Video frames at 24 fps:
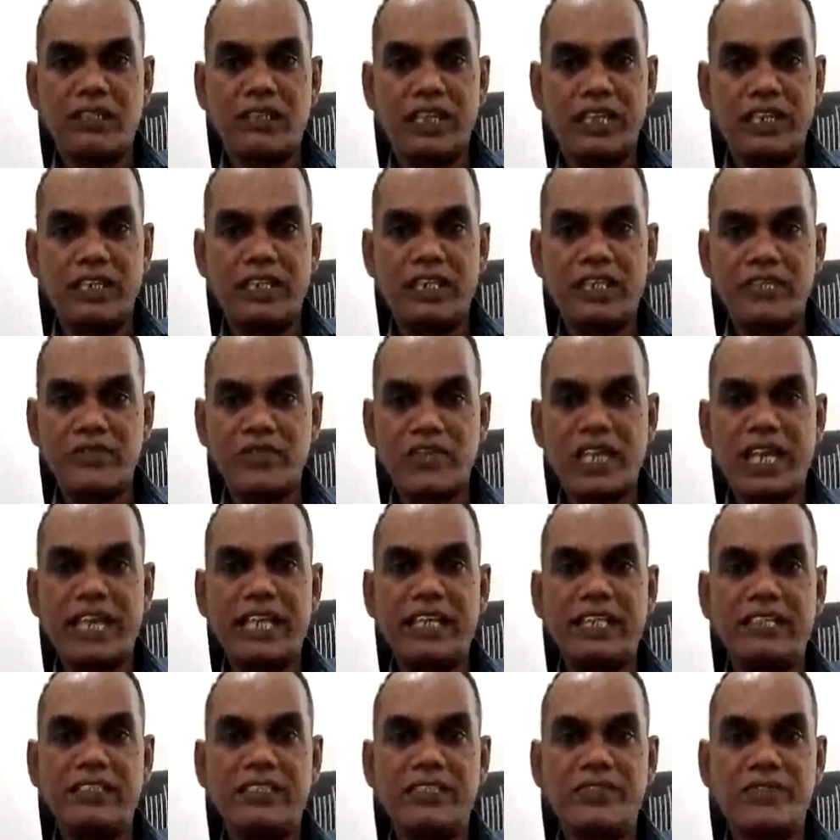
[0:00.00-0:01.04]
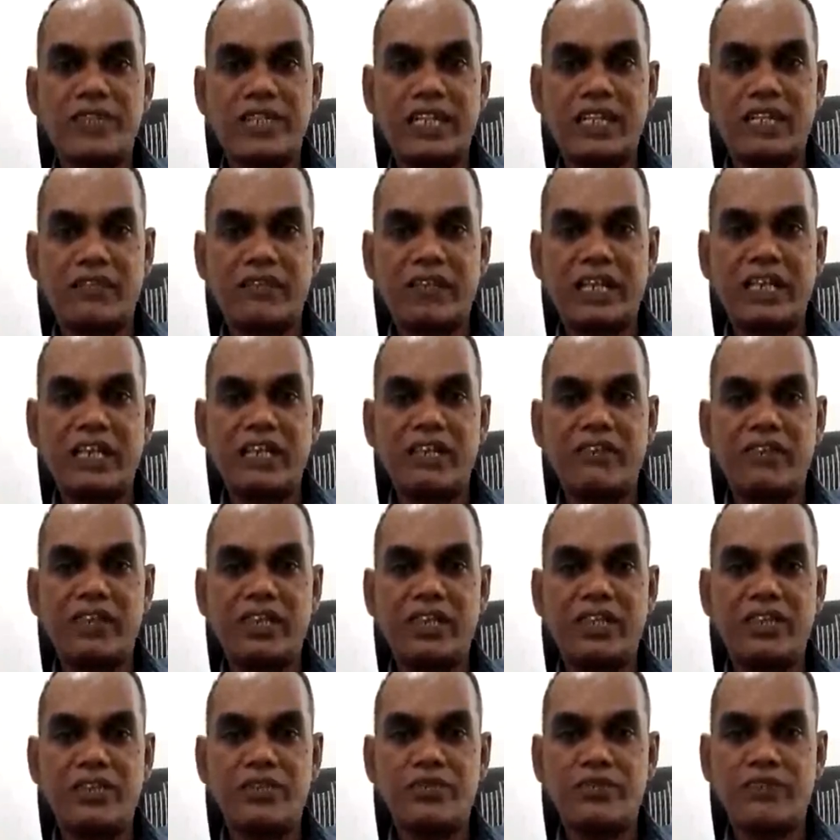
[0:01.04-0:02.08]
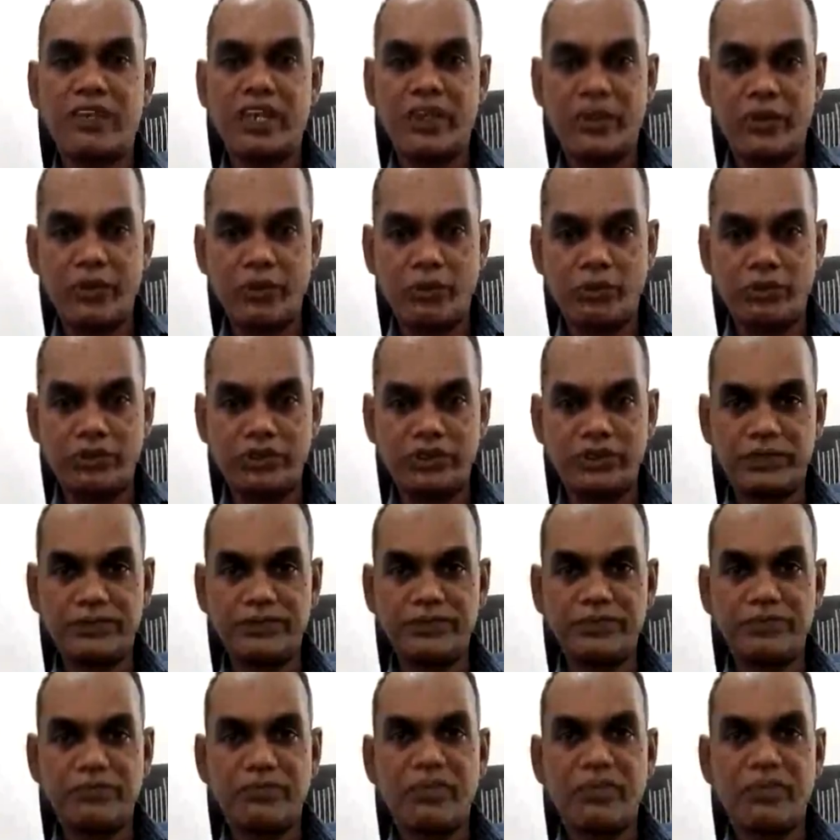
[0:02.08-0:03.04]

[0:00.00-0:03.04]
in designing this kind of activity is very huge.